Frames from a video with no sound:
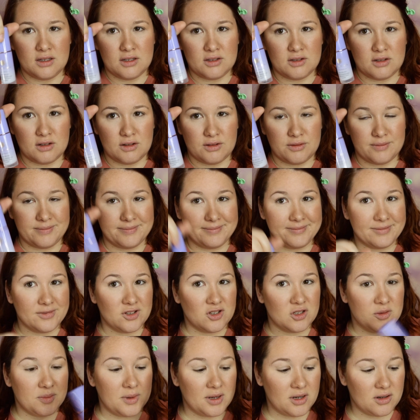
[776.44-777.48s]
So
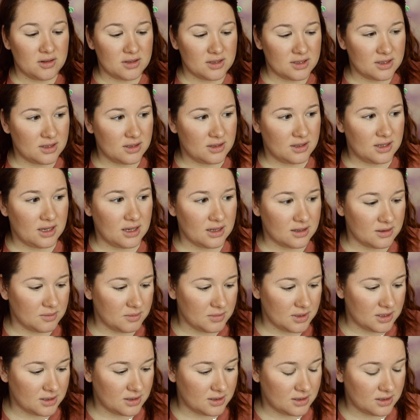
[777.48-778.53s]
there's better skin
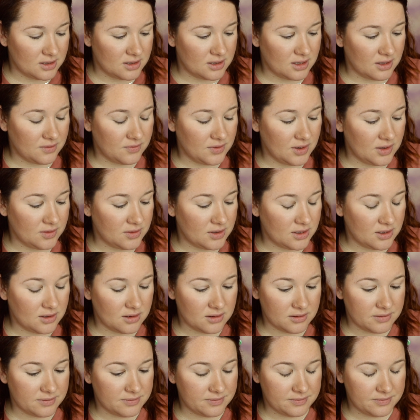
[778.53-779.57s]
mist stuff out there.